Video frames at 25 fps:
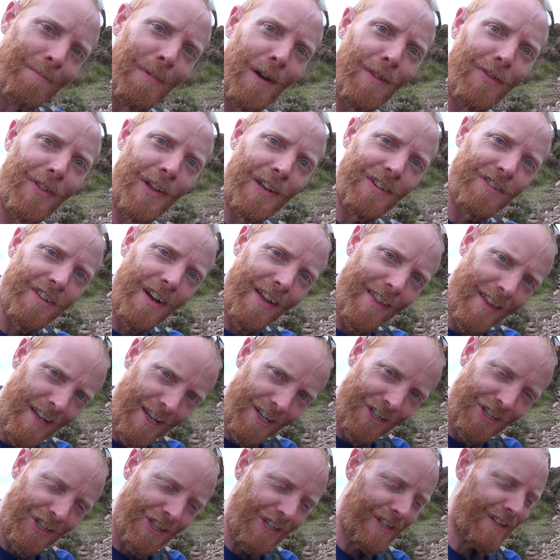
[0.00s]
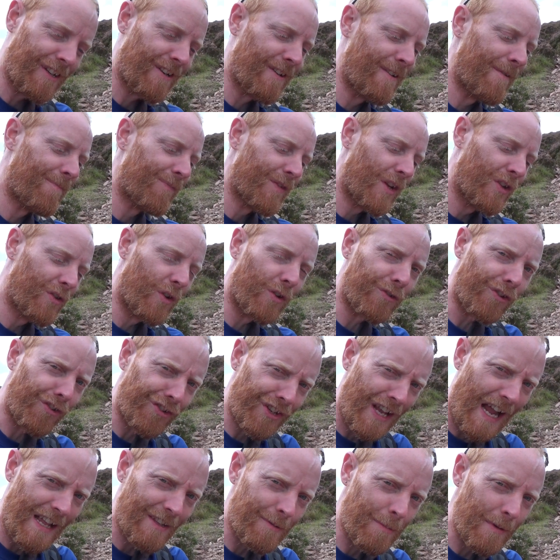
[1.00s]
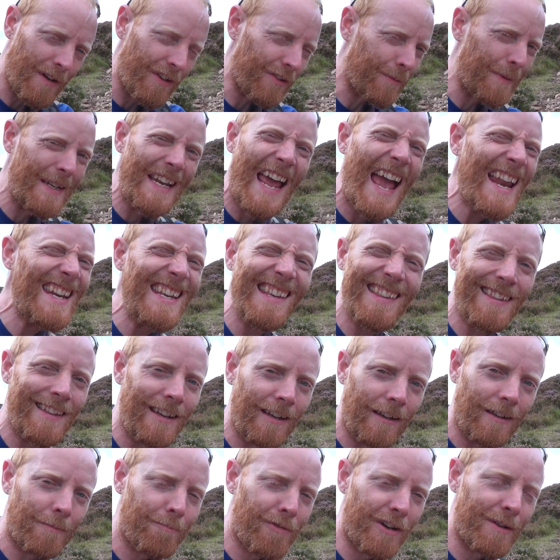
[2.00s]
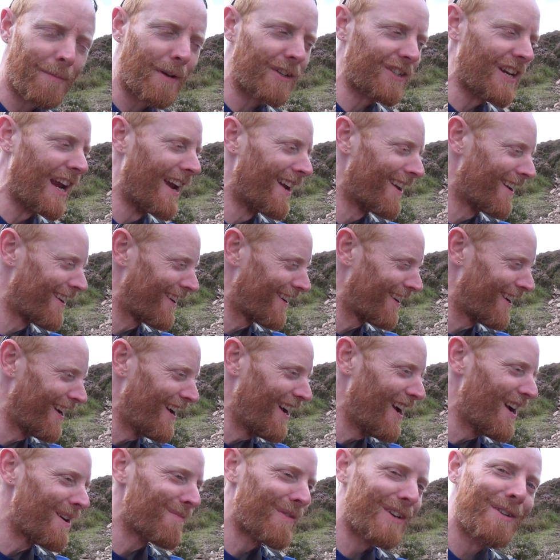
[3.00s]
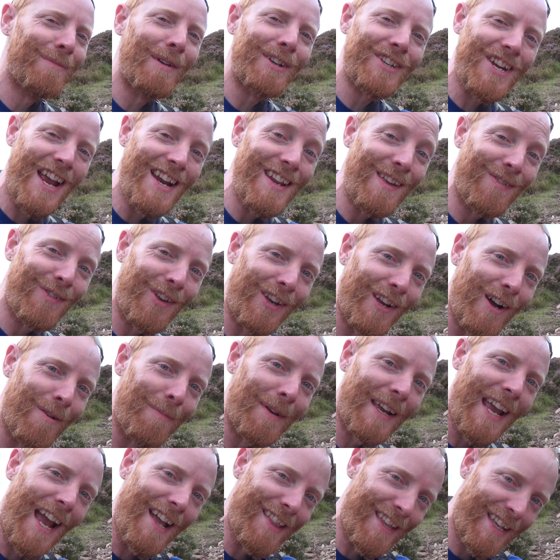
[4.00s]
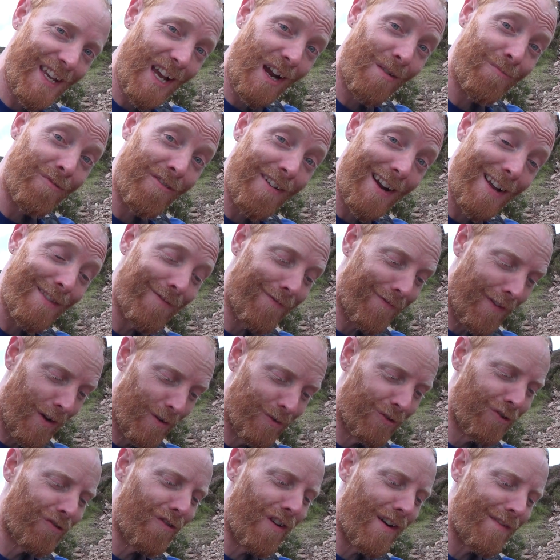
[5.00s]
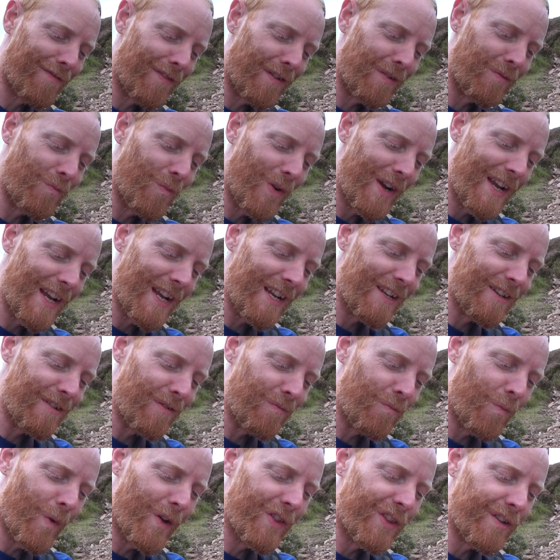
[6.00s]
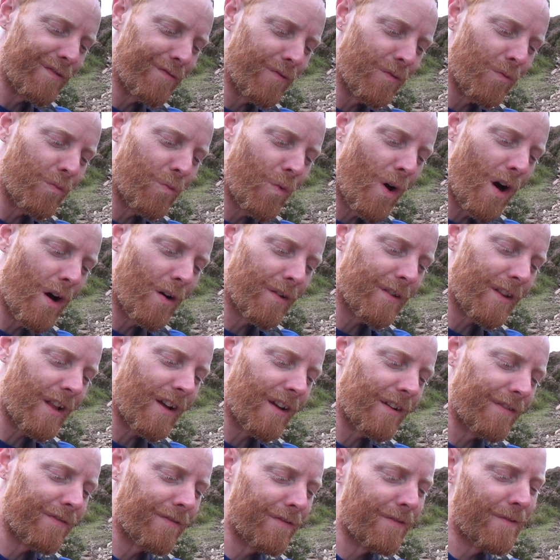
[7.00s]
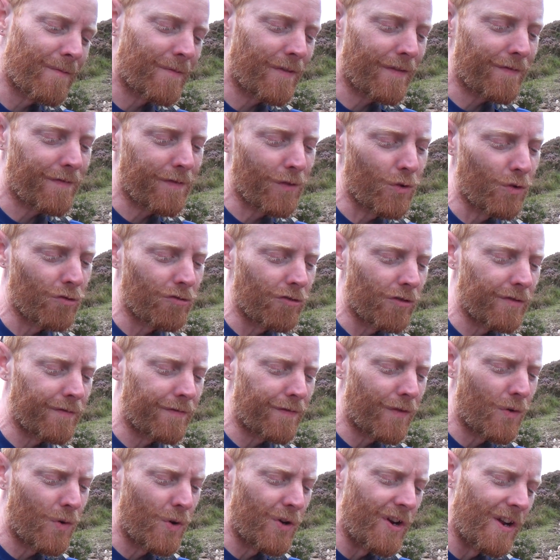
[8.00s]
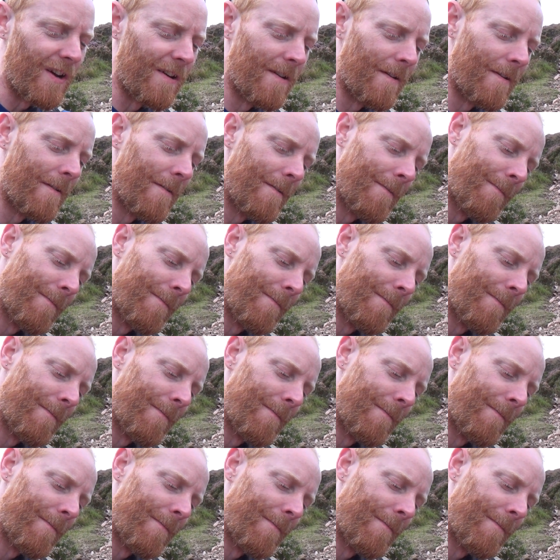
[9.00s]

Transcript: by things like this. Not just caterpillars, I mean anything. Pretty much anything. I'll be getting the camera out and photographing weird and wonderful wildlife, flora and fauna.